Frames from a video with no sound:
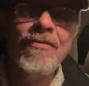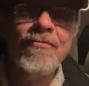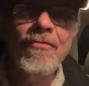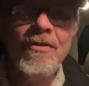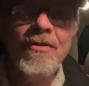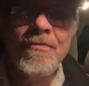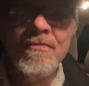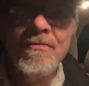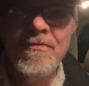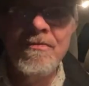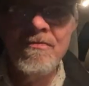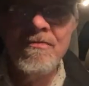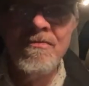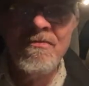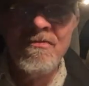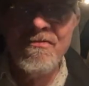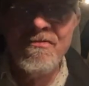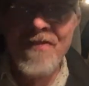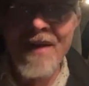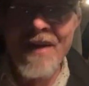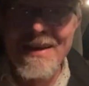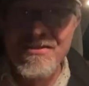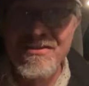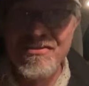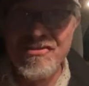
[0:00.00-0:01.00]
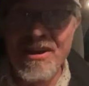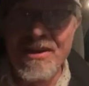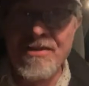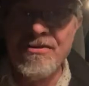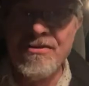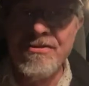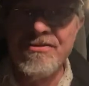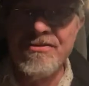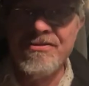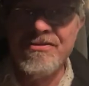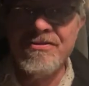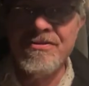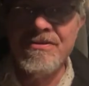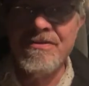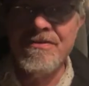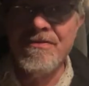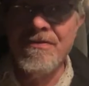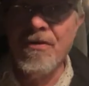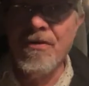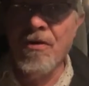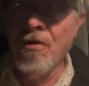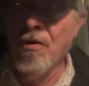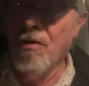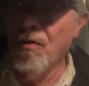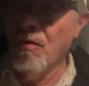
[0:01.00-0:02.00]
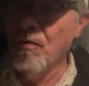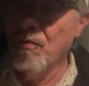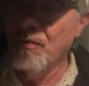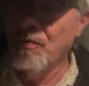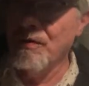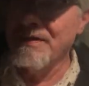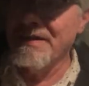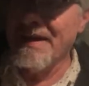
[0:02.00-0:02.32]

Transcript: with fact checkers or with